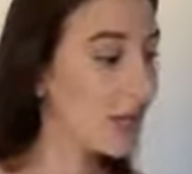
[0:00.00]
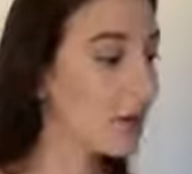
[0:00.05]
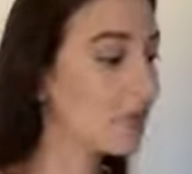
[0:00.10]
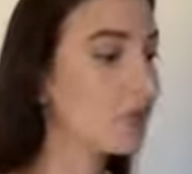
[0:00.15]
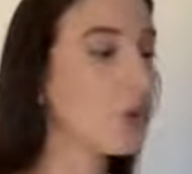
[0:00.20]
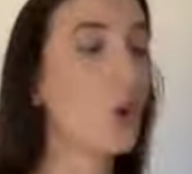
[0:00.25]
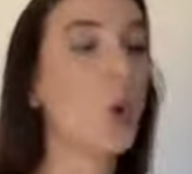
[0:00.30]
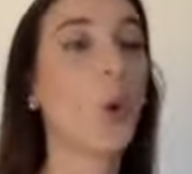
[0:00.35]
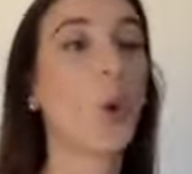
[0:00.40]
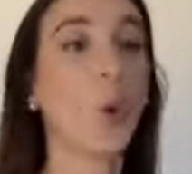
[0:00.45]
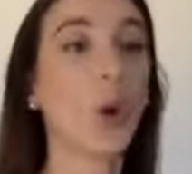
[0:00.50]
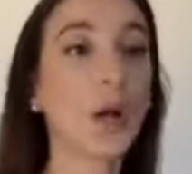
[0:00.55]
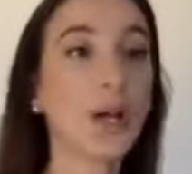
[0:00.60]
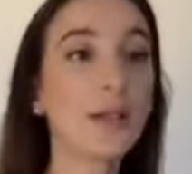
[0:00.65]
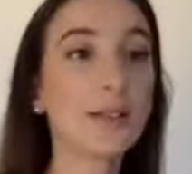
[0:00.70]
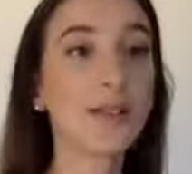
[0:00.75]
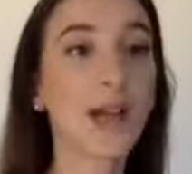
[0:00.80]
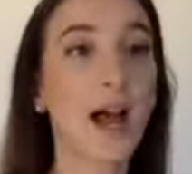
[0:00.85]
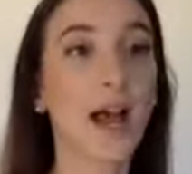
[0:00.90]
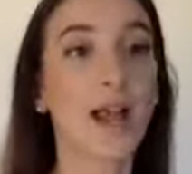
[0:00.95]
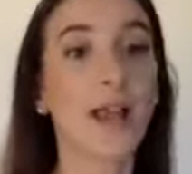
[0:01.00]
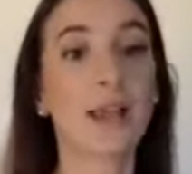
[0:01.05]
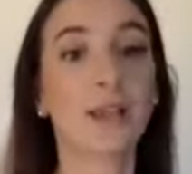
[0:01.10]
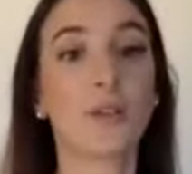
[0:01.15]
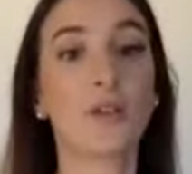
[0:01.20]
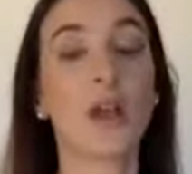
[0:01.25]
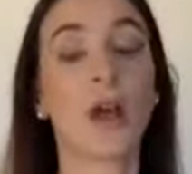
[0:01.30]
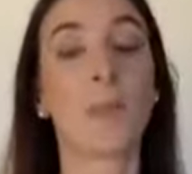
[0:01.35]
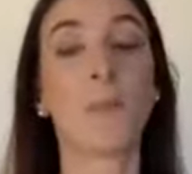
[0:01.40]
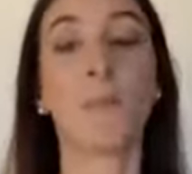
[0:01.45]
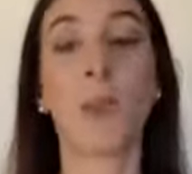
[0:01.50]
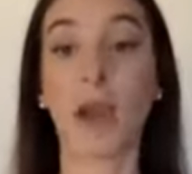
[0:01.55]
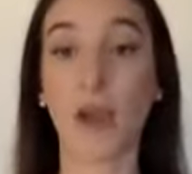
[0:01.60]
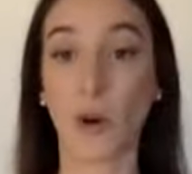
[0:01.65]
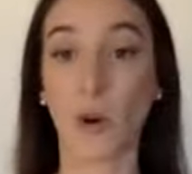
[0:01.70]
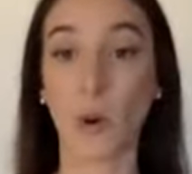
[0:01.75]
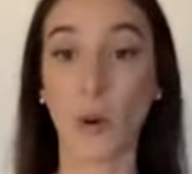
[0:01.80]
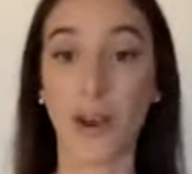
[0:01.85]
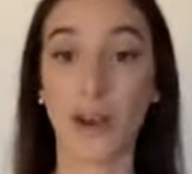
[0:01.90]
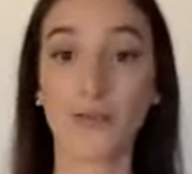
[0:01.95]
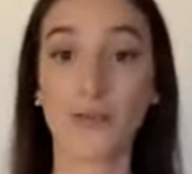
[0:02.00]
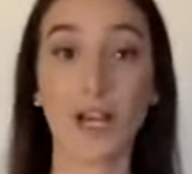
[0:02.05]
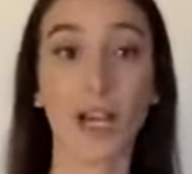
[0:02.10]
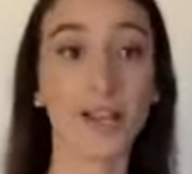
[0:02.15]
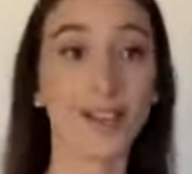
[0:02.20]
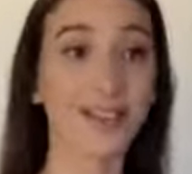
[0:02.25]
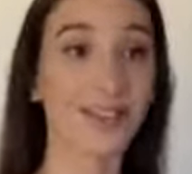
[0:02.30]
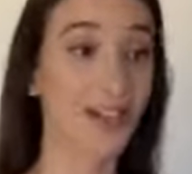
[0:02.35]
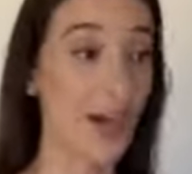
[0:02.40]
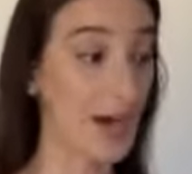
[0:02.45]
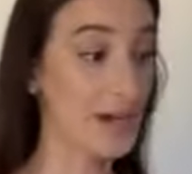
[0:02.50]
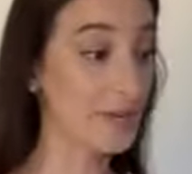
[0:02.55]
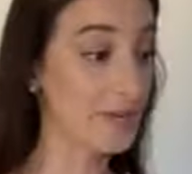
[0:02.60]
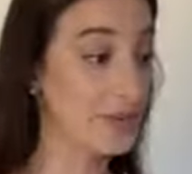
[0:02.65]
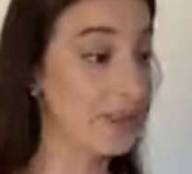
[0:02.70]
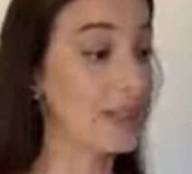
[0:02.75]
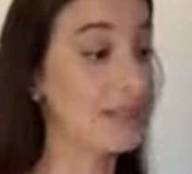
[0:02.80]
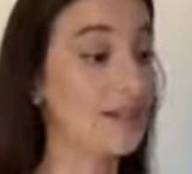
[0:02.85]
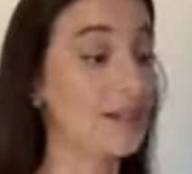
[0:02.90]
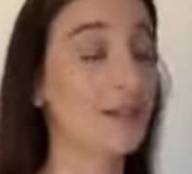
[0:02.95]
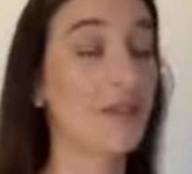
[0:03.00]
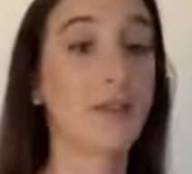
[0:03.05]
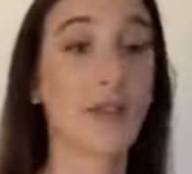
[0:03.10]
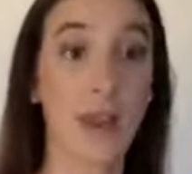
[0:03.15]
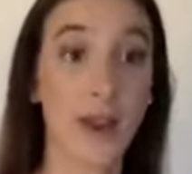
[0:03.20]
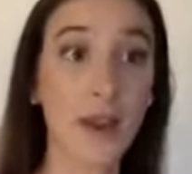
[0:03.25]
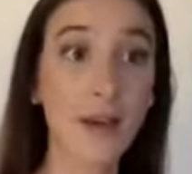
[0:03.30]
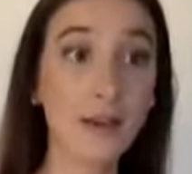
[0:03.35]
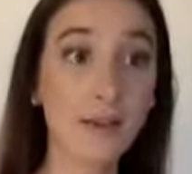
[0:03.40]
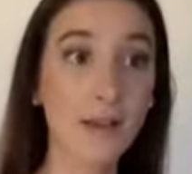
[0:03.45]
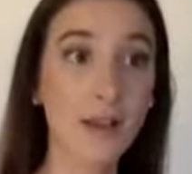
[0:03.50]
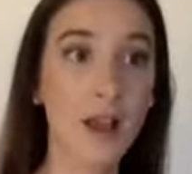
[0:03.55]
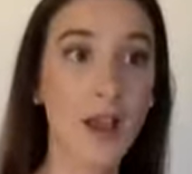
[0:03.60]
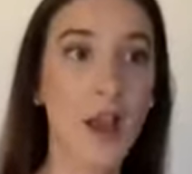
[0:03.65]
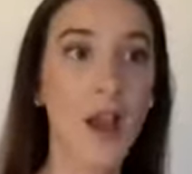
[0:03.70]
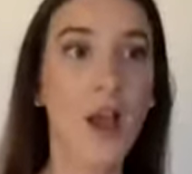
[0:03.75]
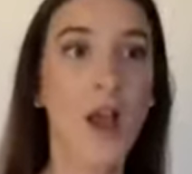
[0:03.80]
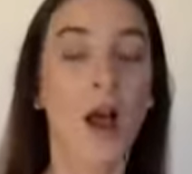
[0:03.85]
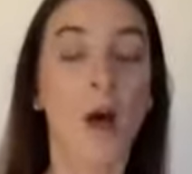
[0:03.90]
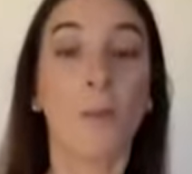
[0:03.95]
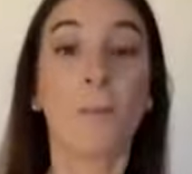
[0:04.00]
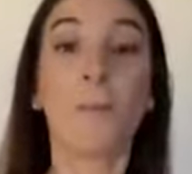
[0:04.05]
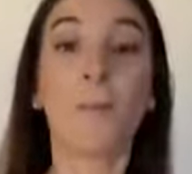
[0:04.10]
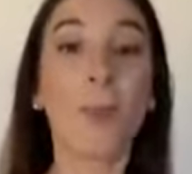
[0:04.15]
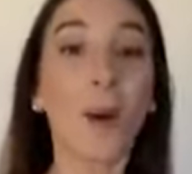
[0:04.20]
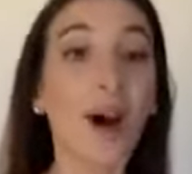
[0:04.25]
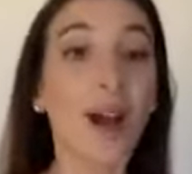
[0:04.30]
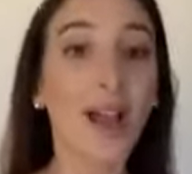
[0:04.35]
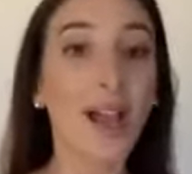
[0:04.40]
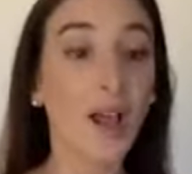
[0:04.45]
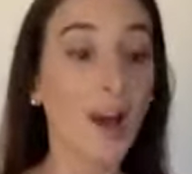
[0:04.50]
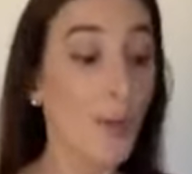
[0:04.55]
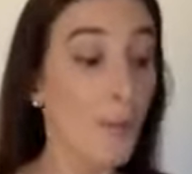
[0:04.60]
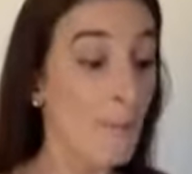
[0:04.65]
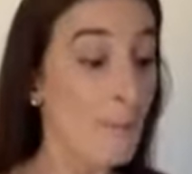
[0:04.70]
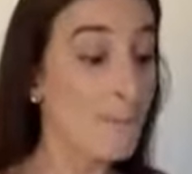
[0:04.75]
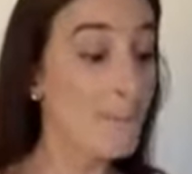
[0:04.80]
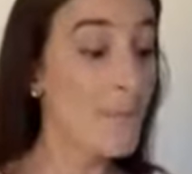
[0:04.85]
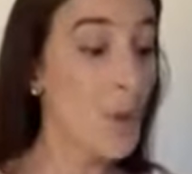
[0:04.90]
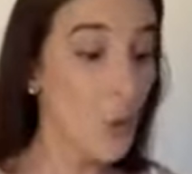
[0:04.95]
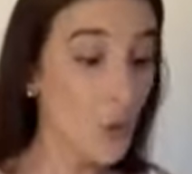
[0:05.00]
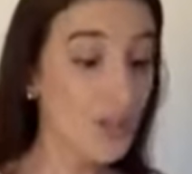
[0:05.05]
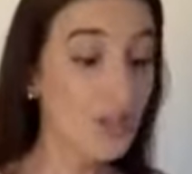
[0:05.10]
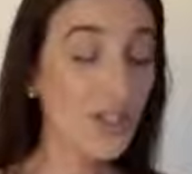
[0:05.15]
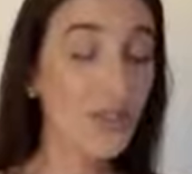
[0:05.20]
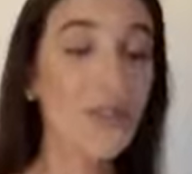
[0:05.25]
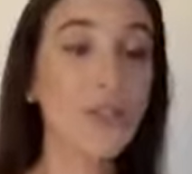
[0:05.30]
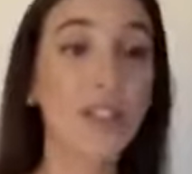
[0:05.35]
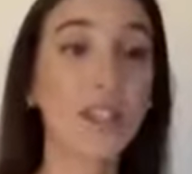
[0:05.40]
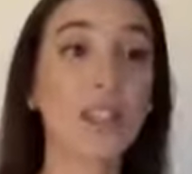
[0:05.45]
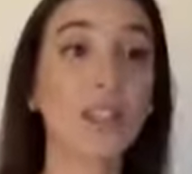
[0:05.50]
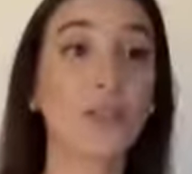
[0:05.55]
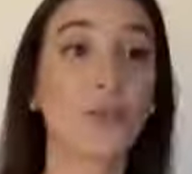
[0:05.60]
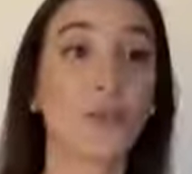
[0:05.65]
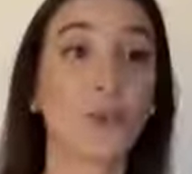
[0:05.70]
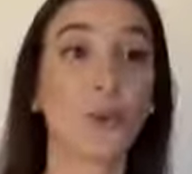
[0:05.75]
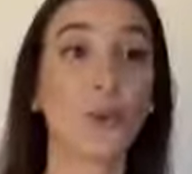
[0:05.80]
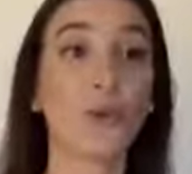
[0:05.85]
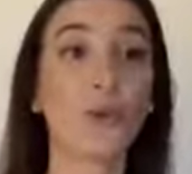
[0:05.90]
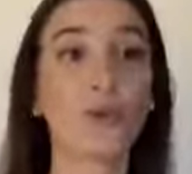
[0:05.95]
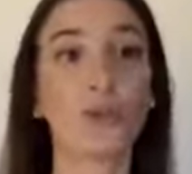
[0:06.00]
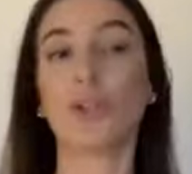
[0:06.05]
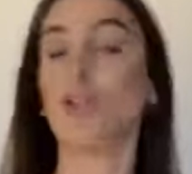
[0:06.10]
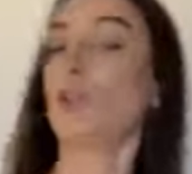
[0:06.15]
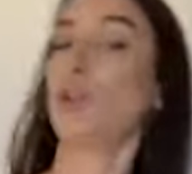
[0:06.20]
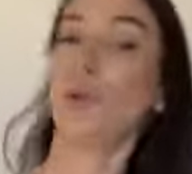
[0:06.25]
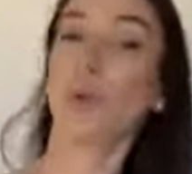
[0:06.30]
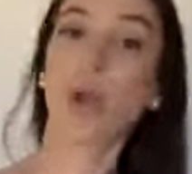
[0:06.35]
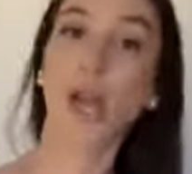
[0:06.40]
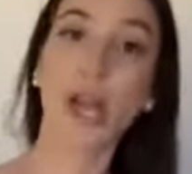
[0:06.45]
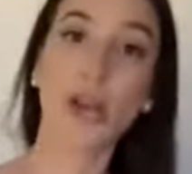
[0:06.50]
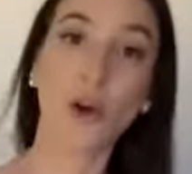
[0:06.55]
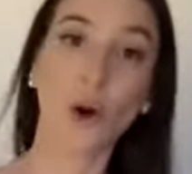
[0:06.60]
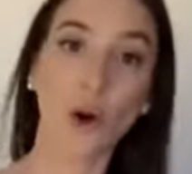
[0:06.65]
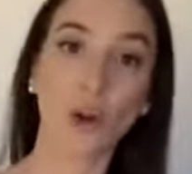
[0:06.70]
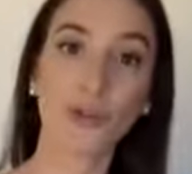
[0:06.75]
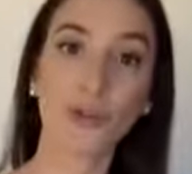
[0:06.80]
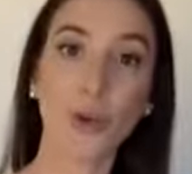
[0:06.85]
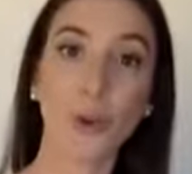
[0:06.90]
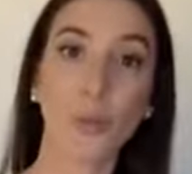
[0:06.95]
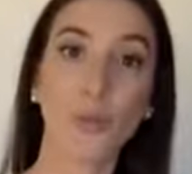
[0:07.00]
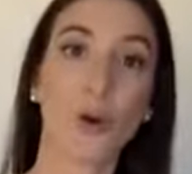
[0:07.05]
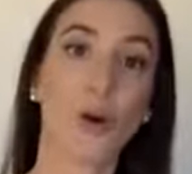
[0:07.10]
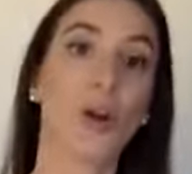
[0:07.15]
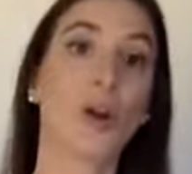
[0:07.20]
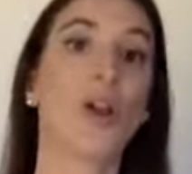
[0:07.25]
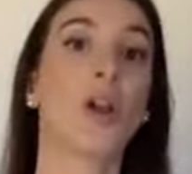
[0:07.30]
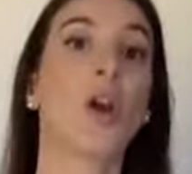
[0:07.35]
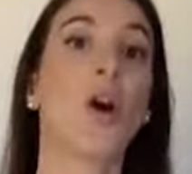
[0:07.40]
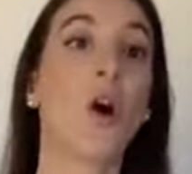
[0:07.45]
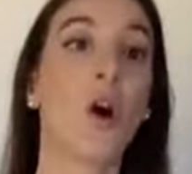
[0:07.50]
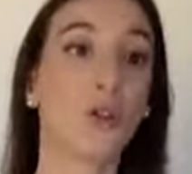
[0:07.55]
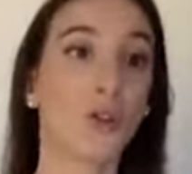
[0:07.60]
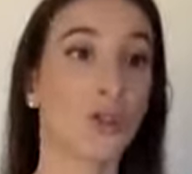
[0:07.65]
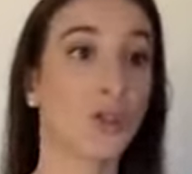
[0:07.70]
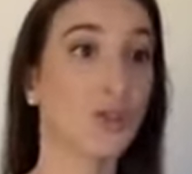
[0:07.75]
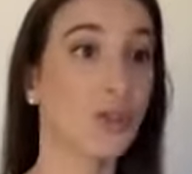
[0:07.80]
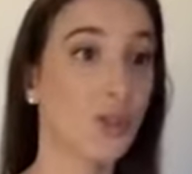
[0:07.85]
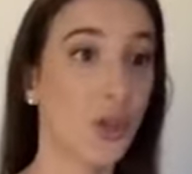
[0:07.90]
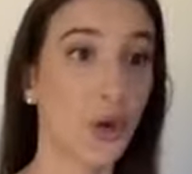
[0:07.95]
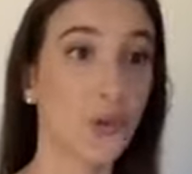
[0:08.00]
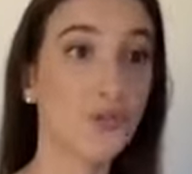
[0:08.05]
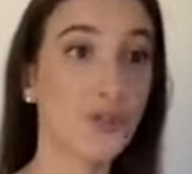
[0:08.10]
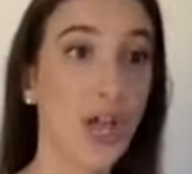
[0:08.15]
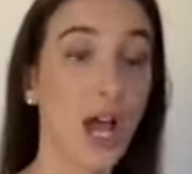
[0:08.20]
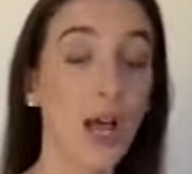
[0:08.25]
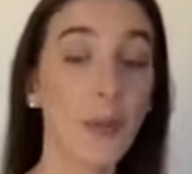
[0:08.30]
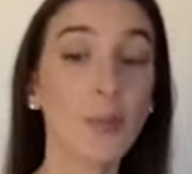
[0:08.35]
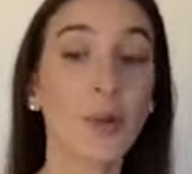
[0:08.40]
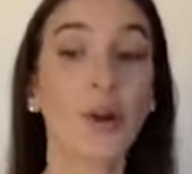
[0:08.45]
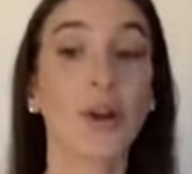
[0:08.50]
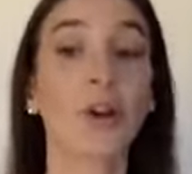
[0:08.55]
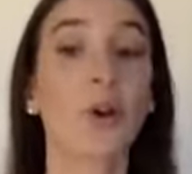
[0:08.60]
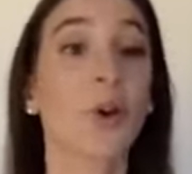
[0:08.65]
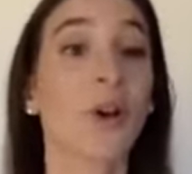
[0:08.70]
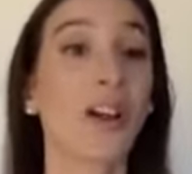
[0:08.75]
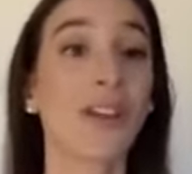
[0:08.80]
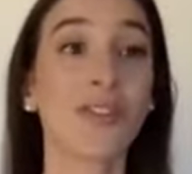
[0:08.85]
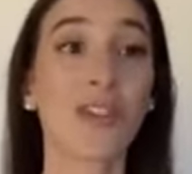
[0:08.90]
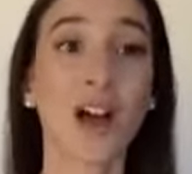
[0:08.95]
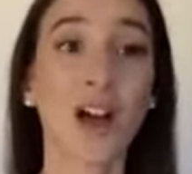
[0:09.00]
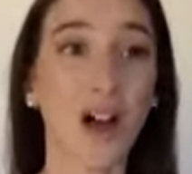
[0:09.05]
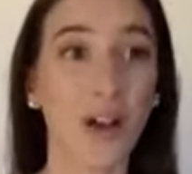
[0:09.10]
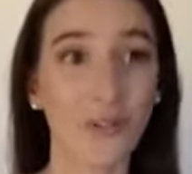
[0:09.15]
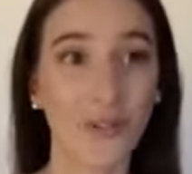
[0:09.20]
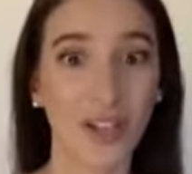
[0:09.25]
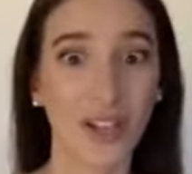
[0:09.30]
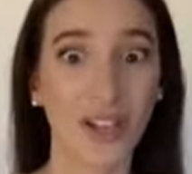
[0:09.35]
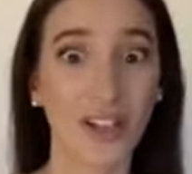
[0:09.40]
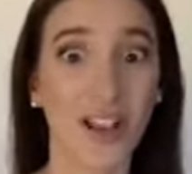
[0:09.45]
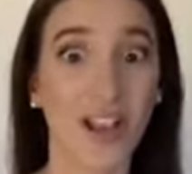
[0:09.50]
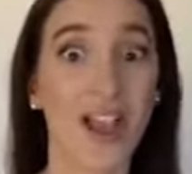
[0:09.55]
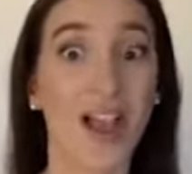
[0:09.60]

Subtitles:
Of course, I microwaved a lot of these things, but most of these foods you can also put on a stovetop or in the oven.